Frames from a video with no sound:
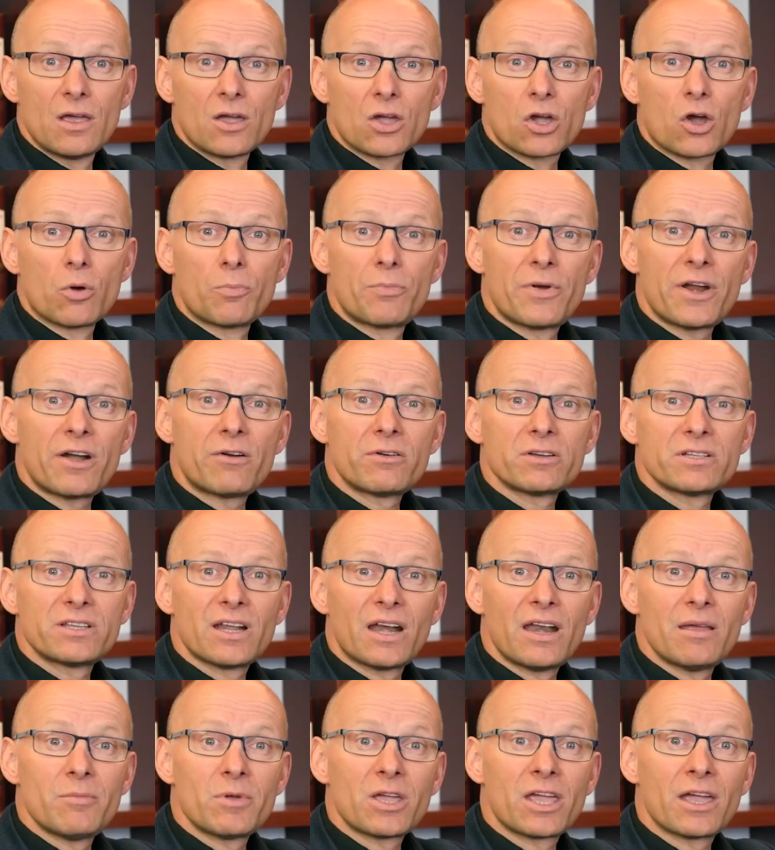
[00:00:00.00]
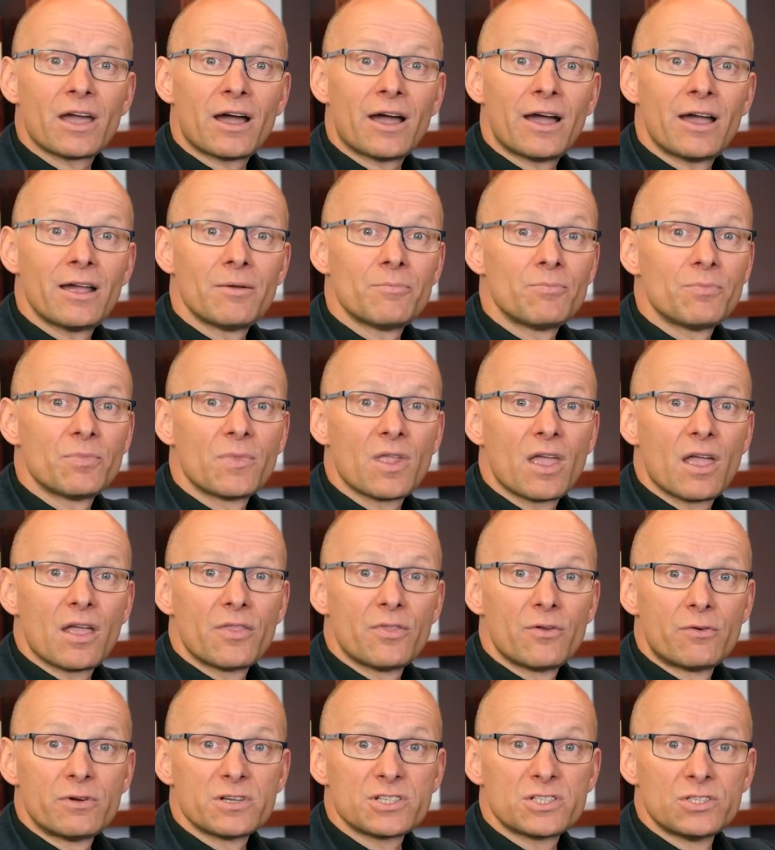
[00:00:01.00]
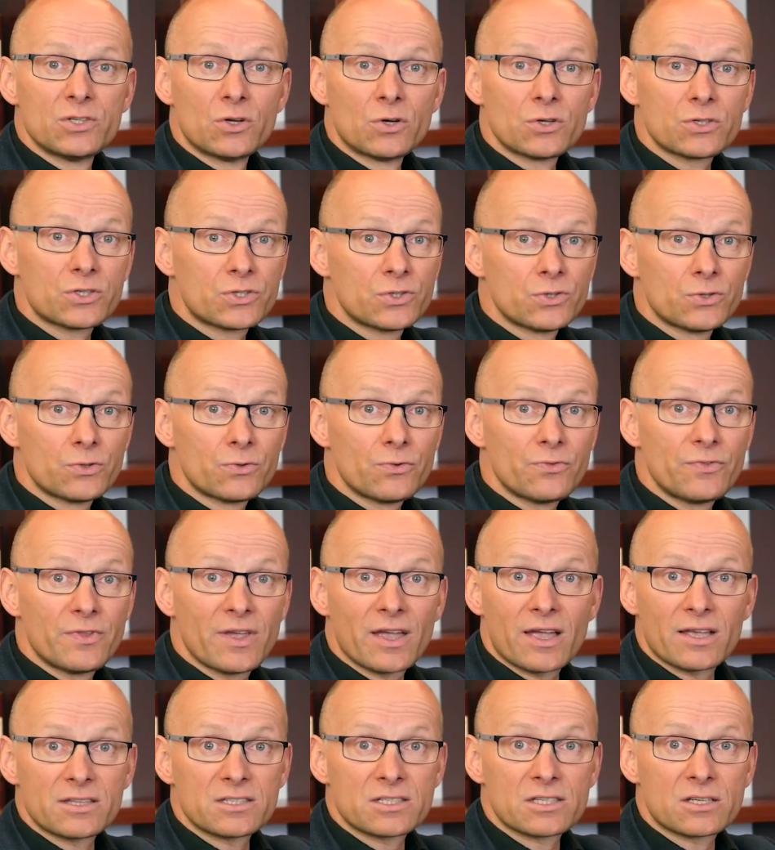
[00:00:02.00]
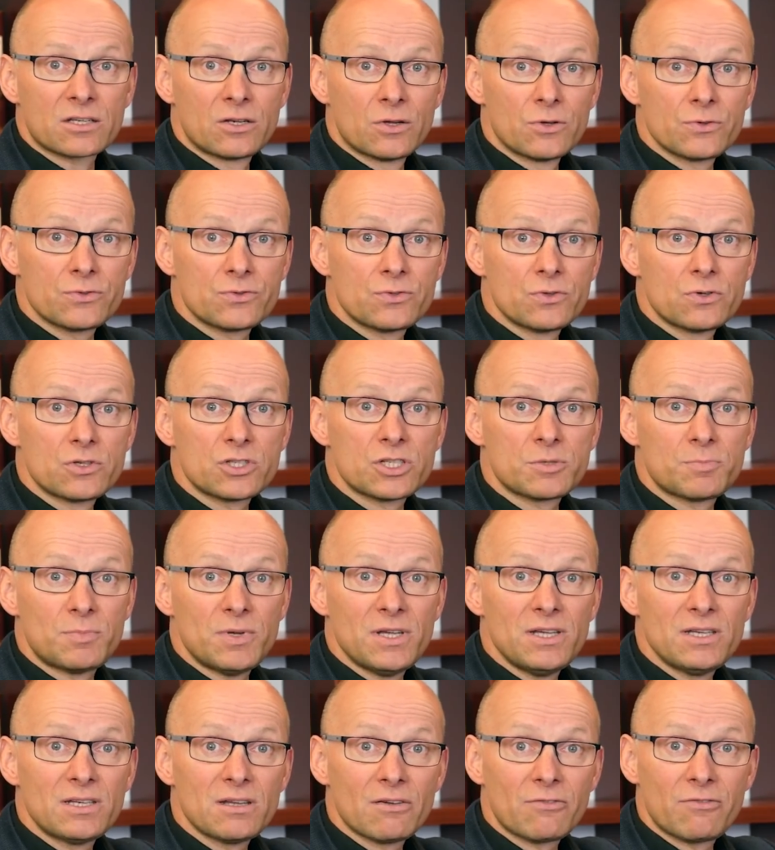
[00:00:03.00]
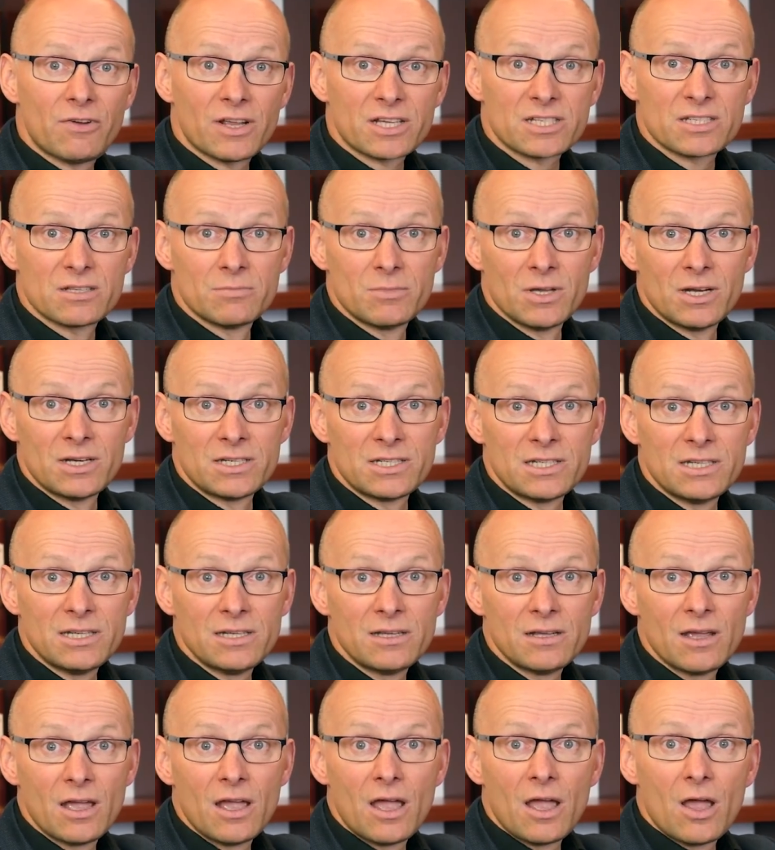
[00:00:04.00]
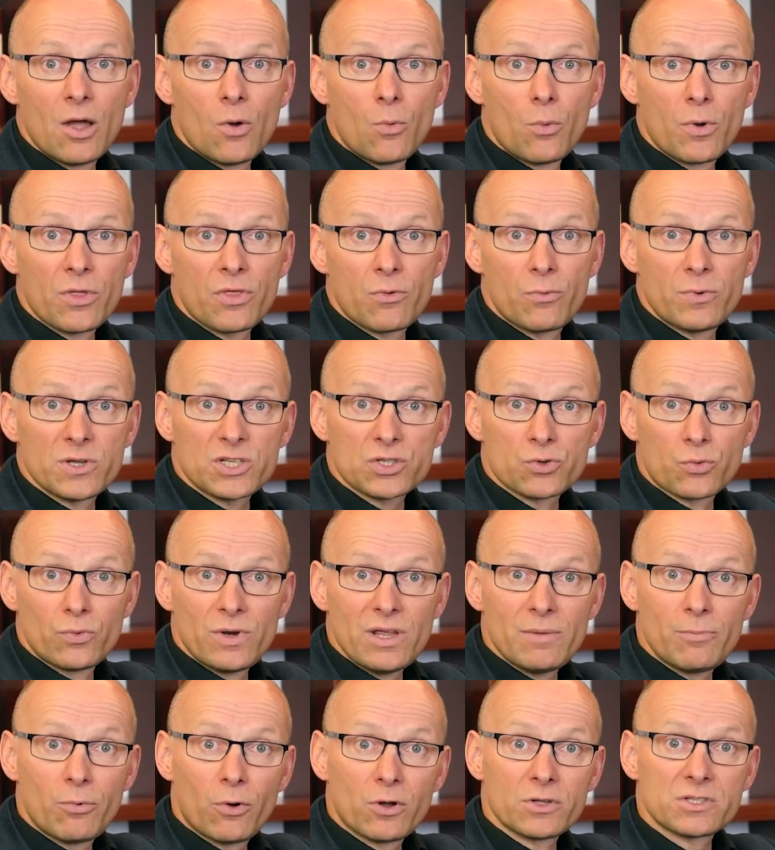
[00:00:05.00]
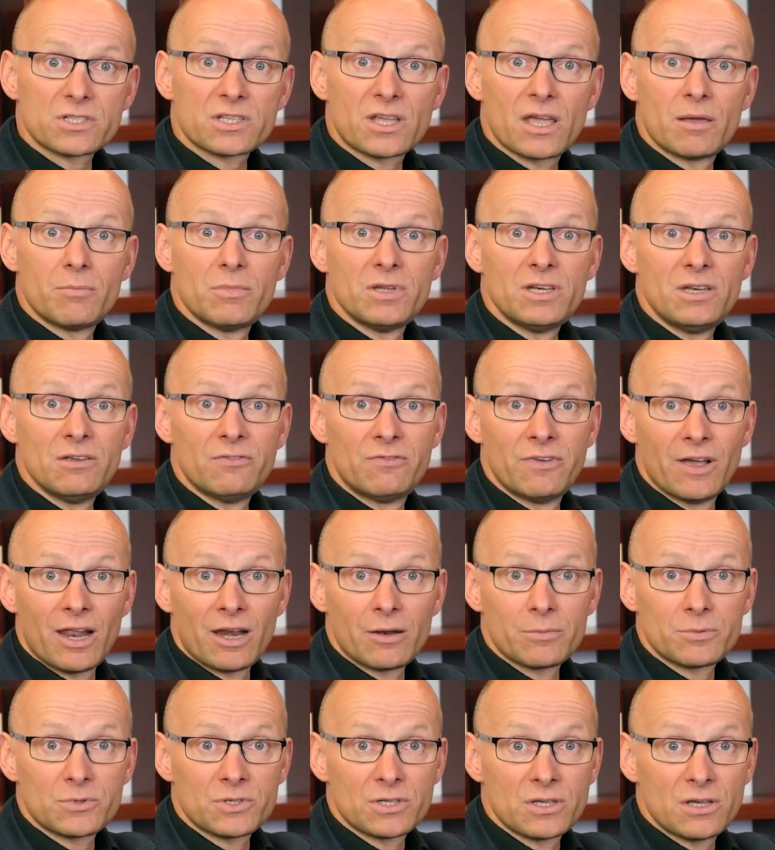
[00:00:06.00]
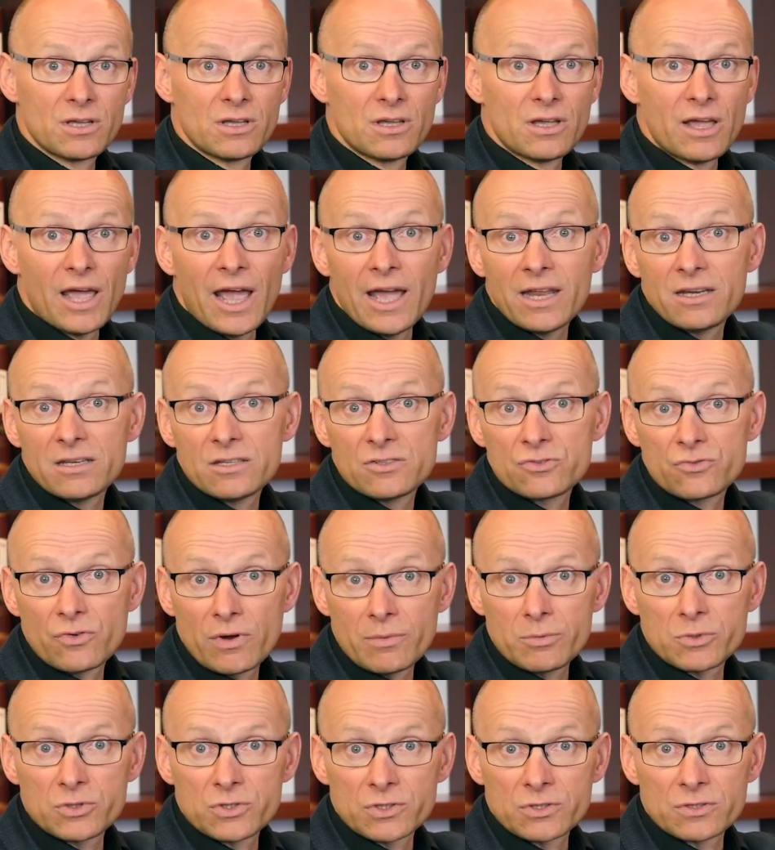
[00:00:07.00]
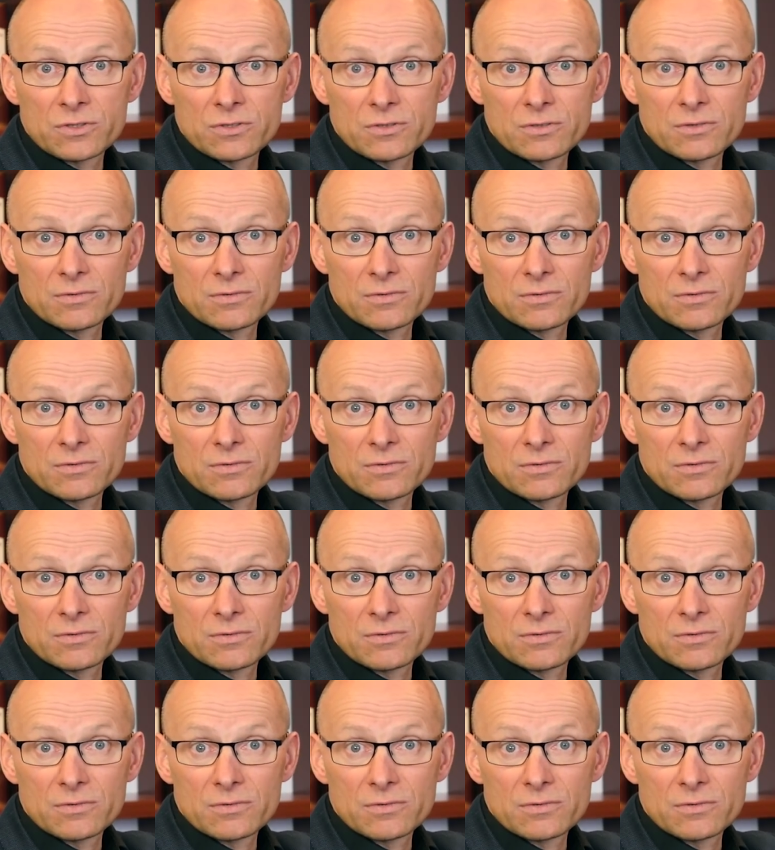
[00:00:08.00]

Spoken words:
Comparing Dynamic AI, there is no tool that gets close to the speed and flexibility with which reports can be developed and distributed.